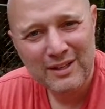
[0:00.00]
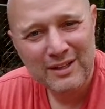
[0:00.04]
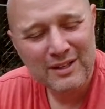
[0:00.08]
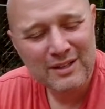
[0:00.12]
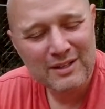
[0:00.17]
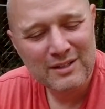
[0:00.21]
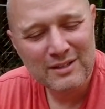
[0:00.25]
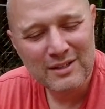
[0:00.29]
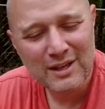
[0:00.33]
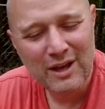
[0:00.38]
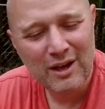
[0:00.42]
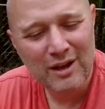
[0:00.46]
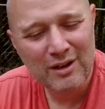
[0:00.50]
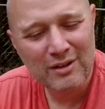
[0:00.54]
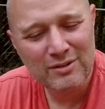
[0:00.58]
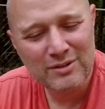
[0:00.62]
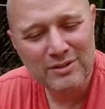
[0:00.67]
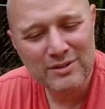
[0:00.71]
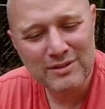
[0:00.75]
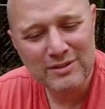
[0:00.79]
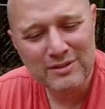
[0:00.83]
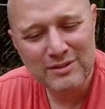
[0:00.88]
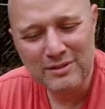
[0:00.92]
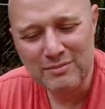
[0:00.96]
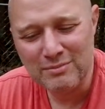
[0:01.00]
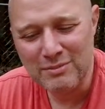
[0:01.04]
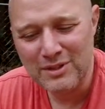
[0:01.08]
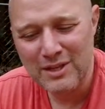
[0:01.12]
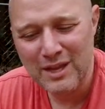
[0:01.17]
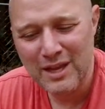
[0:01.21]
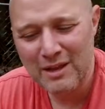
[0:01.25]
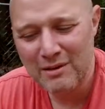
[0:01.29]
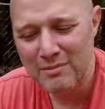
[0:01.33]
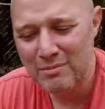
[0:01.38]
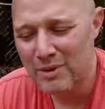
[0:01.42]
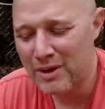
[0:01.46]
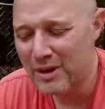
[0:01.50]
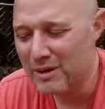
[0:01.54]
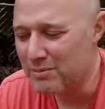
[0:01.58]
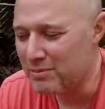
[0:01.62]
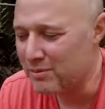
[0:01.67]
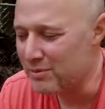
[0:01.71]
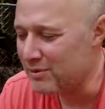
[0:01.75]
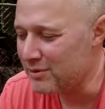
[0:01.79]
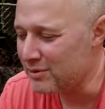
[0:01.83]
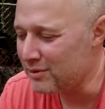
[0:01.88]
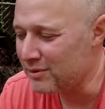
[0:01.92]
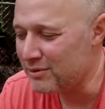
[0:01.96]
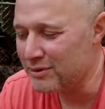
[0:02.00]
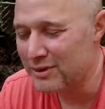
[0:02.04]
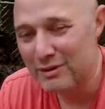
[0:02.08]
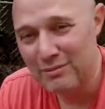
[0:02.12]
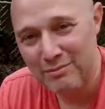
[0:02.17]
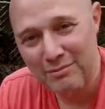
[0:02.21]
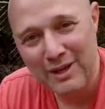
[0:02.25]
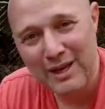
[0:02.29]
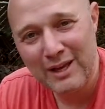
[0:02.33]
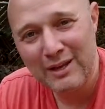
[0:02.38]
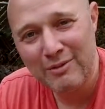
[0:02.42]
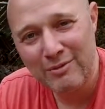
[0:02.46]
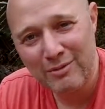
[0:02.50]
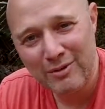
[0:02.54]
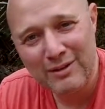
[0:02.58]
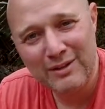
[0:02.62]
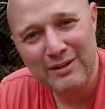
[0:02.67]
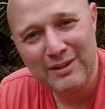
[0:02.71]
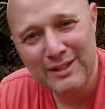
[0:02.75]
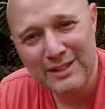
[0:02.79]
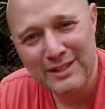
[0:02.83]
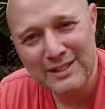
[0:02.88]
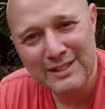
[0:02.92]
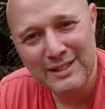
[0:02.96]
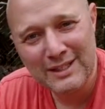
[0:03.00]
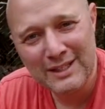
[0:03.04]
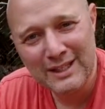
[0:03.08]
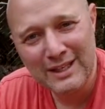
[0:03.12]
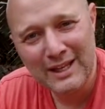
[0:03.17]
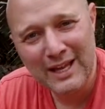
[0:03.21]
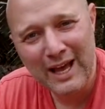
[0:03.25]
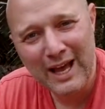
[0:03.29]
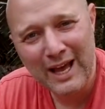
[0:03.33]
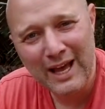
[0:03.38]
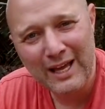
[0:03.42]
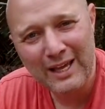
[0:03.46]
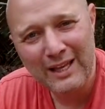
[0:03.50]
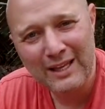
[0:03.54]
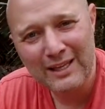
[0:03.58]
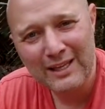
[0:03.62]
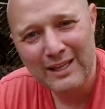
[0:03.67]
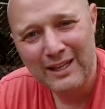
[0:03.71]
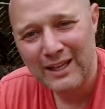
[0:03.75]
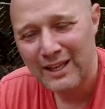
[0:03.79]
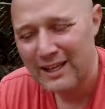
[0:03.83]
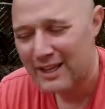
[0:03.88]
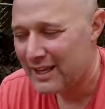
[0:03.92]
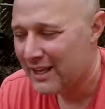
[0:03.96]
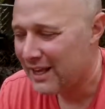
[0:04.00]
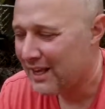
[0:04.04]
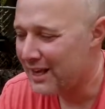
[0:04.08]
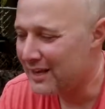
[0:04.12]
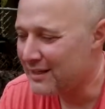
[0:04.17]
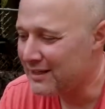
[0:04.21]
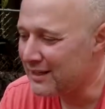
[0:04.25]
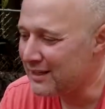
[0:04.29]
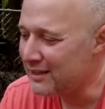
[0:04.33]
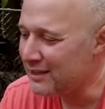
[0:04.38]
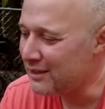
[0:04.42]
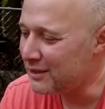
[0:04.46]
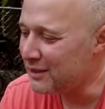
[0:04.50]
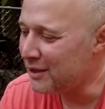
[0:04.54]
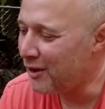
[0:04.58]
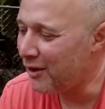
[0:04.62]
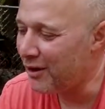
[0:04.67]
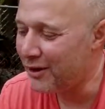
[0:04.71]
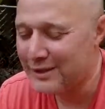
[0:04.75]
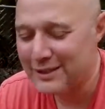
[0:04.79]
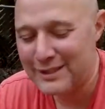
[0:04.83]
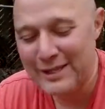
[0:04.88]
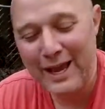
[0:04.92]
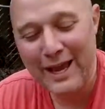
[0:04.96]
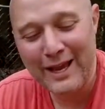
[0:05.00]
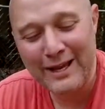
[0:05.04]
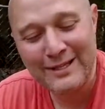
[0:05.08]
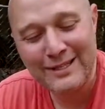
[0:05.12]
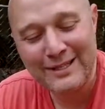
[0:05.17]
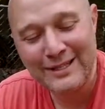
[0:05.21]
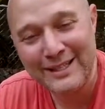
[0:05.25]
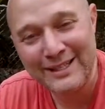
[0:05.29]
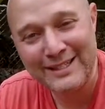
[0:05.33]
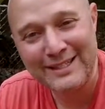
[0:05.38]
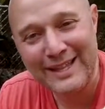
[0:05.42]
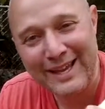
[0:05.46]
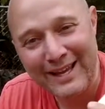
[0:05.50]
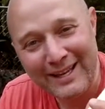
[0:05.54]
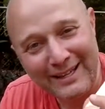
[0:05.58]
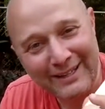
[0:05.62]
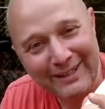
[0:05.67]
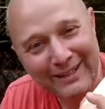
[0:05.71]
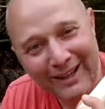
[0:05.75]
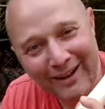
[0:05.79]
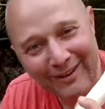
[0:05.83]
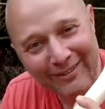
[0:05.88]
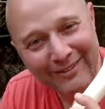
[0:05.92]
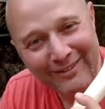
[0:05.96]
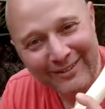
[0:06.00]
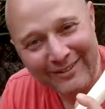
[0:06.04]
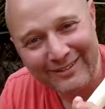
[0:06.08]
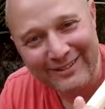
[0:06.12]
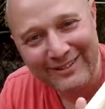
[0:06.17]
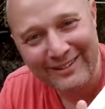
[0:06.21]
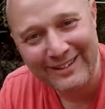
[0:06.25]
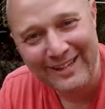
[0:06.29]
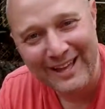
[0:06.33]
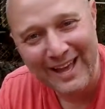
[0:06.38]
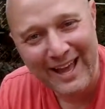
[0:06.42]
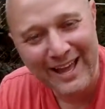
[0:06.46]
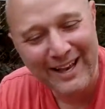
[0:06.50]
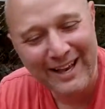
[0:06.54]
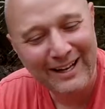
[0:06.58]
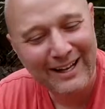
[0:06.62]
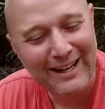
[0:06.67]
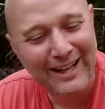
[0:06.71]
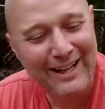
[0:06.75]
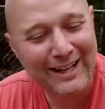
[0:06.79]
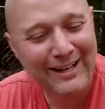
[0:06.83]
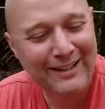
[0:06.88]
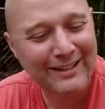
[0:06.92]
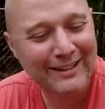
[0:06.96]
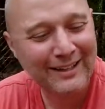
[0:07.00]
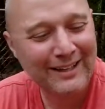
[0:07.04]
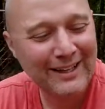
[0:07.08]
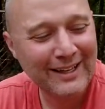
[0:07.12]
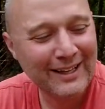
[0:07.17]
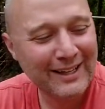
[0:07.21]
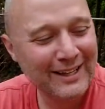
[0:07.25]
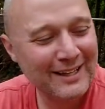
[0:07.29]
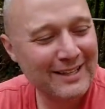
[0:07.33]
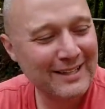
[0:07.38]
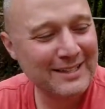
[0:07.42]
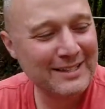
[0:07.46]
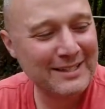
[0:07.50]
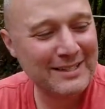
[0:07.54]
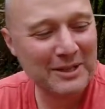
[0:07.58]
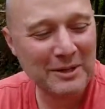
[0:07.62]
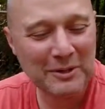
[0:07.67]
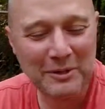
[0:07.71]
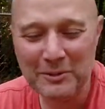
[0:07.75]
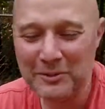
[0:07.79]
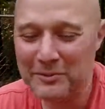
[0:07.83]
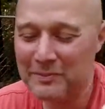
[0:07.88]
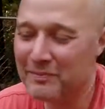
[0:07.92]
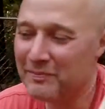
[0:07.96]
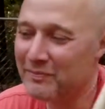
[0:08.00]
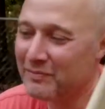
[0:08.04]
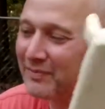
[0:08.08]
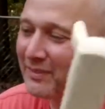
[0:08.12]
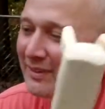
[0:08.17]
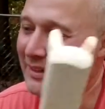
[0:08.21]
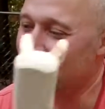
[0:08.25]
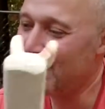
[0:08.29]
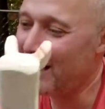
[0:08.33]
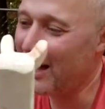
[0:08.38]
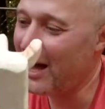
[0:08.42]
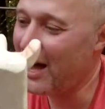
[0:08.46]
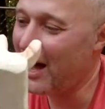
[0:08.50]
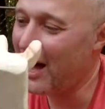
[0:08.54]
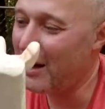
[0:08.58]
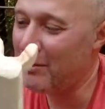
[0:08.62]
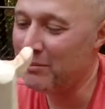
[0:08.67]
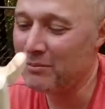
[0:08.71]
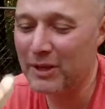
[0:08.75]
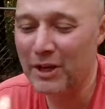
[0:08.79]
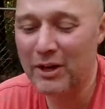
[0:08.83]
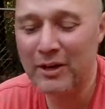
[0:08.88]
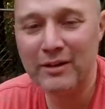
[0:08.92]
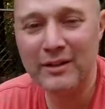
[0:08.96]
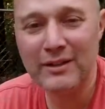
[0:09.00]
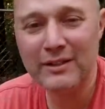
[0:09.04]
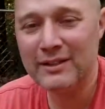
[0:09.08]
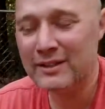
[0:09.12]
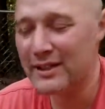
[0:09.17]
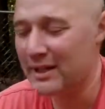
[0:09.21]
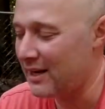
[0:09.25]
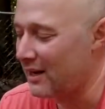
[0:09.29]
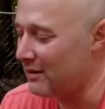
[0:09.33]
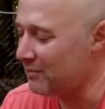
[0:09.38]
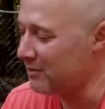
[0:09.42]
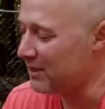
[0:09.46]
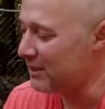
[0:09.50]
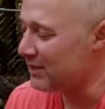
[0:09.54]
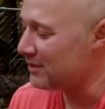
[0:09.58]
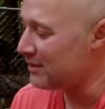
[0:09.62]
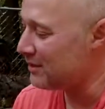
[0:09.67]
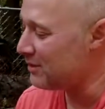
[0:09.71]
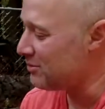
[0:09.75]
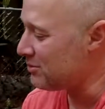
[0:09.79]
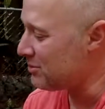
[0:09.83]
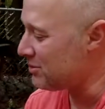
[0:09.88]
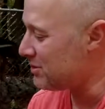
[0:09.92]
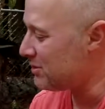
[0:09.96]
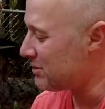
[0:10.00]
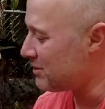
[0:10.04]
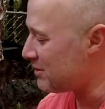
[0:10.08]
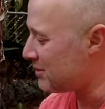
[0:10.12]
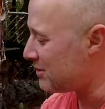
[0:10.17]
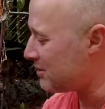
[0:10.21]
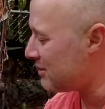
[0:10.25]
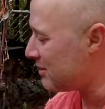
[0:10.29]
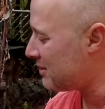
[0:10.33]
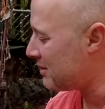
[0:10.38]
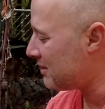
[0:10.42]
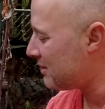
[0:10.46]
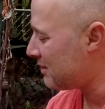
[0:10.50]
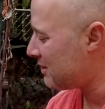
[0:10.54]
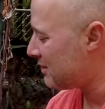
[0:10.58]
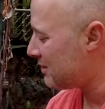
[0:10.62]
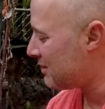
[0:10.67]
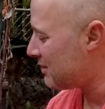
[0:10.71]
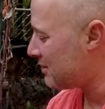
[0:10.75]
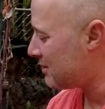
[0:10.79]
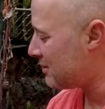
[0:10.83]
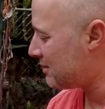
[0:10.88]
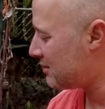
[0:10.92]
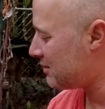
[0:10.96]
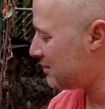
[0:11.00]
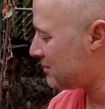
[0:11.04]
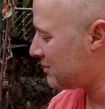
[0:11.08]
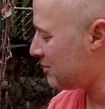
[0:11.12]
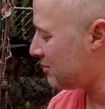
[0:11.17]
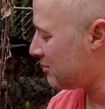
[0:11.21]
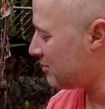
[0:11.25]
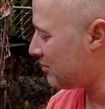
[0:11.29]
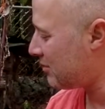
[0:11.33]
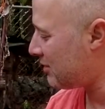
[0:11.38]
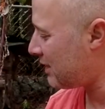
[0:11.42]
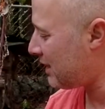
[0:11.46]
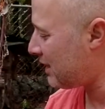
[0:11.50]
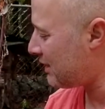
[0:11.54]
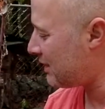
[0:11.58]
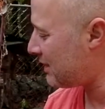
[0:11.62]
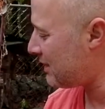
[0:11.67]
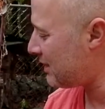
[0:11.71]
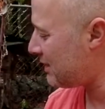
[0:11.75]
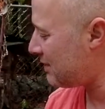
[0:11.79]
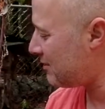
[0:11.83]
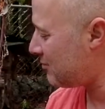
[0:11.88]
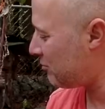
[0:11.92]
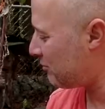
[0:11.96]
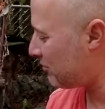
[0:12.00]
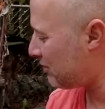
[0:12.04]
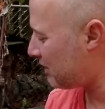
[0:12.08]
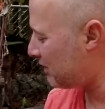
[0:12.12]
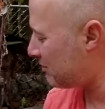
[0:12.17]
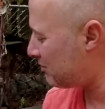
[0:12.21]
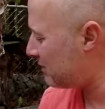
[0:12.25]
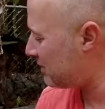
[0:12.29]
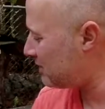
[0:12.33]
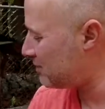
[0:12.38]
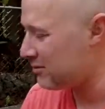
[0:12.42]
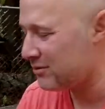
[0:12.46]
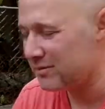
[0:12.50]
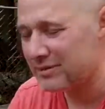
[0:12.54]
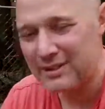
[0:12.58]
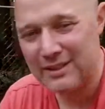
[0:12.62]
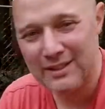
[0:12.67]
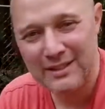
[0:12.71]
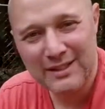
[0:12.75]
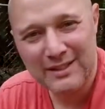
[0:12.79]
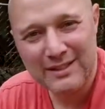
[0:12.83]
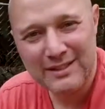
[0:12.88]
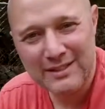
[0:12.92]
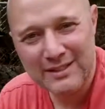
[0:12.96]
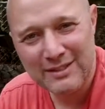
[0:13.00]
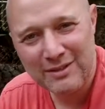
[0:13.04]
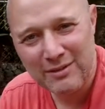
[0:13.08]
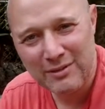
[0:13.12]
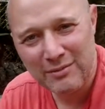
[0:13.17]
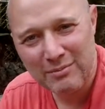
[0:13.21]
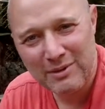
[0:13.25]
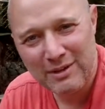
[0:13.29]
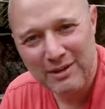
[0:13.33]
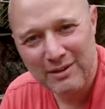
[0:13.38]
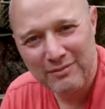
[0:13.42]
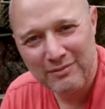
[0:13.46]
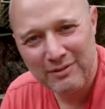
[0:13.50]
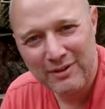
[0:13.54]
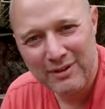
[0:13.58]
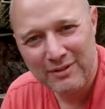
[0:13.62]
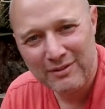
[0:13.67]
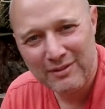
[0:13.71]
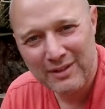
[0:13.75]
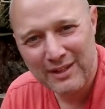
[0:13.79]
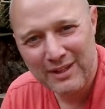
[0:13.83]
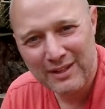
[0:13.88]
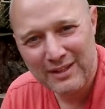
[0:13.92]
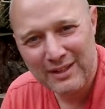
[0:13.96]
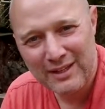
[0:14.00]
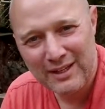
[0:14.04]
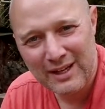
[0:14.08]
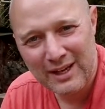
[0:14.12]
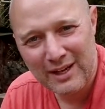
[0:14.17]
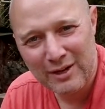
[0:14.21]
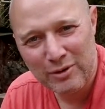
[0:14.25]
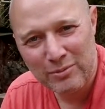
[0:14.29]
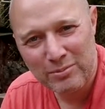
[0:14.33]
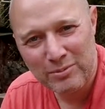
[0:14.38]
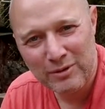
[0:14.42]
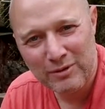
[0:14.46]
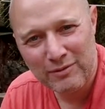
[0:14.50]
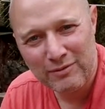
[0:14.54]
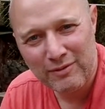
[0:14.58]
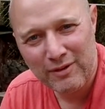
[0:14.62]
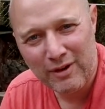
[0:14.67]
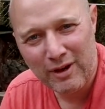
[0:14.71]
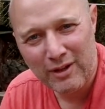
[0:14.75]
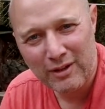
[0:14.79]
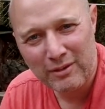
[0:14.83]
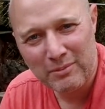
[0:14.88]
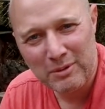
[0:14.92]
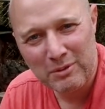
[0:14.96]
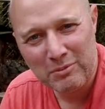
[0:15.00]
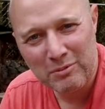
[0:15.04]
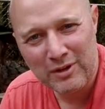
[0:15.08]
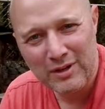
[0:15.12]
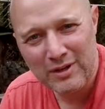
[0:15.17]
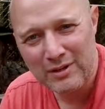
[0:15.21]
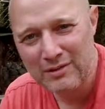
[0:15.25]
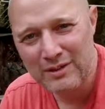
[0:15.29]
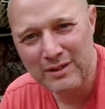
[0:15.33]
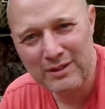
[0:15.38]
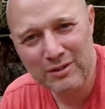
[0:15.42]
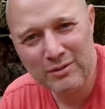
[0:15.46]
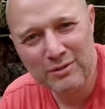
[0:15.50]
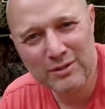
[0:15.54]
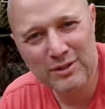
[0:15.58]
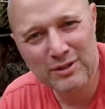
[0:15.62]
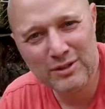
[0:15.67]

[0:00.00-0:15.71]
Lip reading: saws and some sandpaper, you can make one of these in a night. And then the darts actually take longer than the Atlatl. So I'm learning, and I'm getting used to to what I need and what I'm doing, and it's going to be a fun thing that I hope you'll follow me with and do it